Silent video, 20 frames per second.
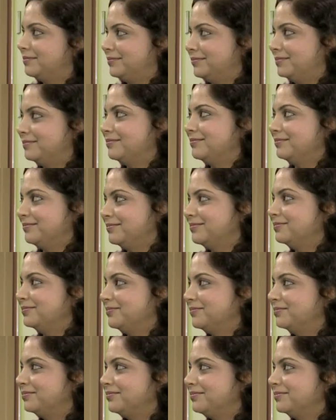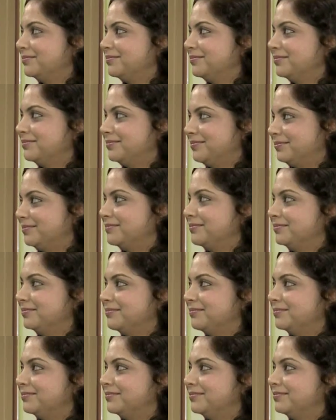
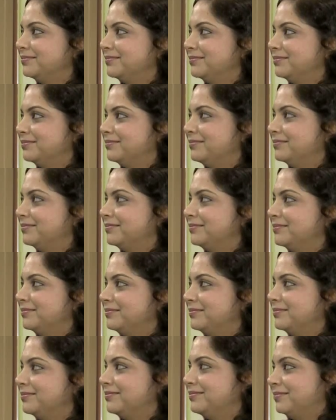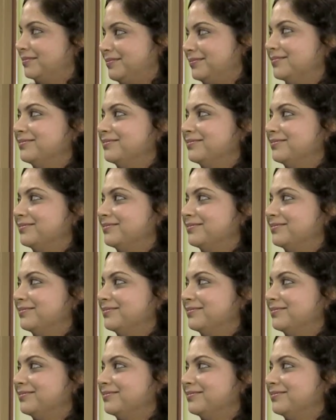[no speech]